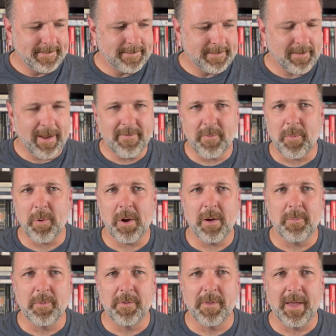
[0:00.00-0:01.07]
So I have a
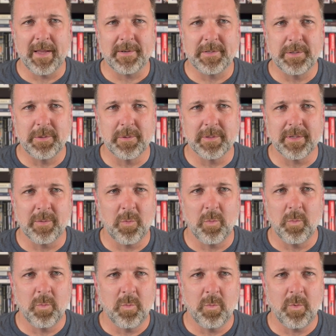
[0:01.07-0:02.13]
problem with that too. It's like,
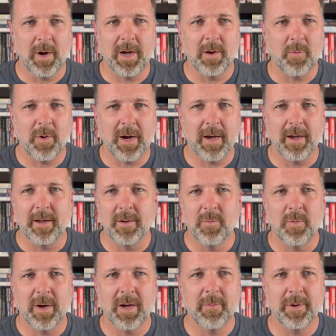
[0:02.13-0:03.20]

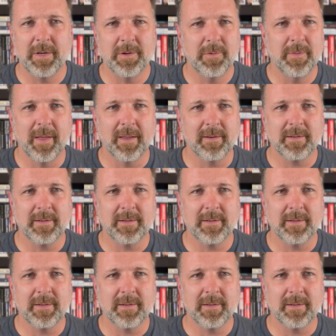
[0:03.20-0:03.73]
why we do that?